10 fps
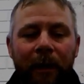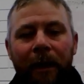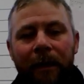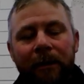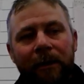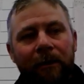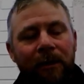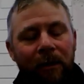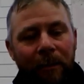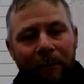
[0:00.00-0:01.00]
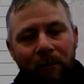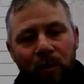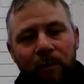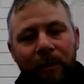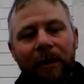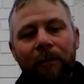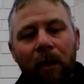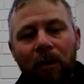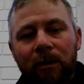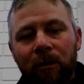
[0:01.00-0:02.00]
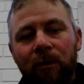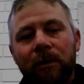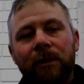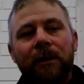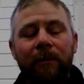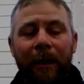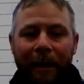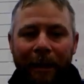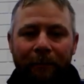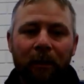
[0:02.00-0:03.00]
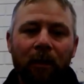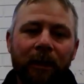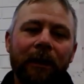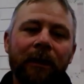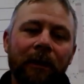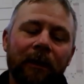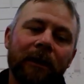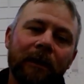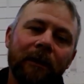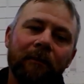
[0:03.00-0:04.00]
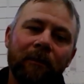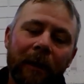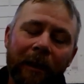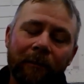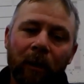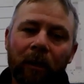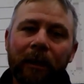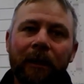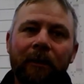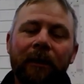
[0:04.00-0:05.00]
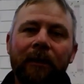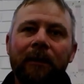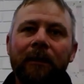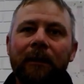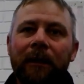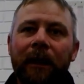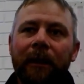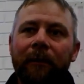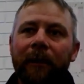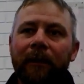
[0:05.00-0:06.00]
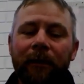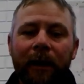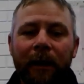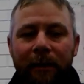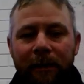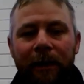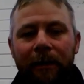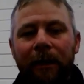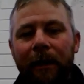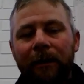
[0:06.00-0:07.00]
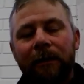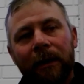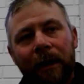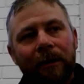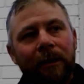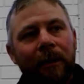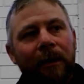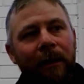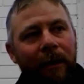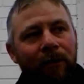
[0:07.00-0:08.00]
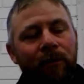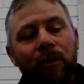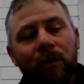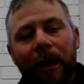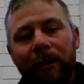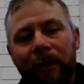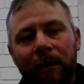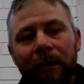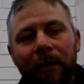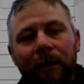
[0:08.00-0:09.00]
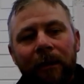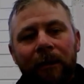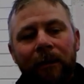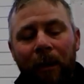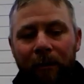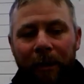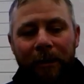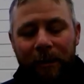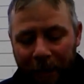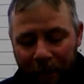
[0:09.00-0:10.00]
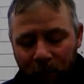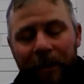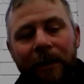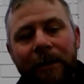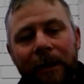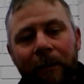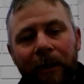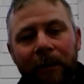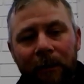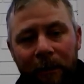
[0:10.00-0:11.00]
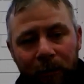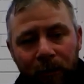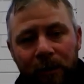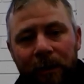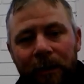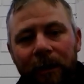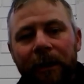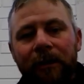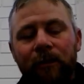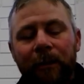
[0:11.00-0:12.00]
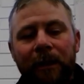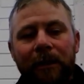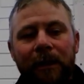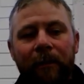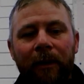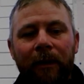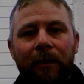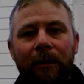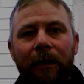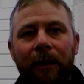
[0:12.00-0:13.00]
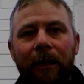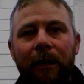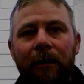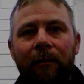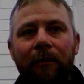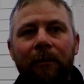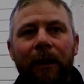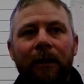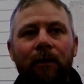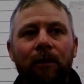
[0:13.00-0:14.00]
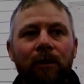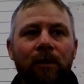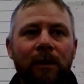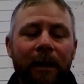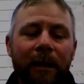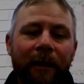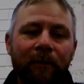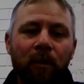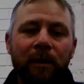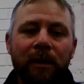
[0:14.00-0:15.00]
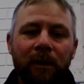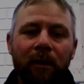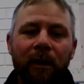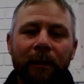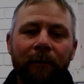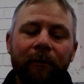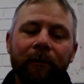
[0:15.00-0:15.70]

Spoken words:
And so it's not about moving the blocked horse, it's about unblocking them. And if you can understand that and get through that, then the one rein start will mean something. Using your legs will mean something, and the horse will start to have more desire.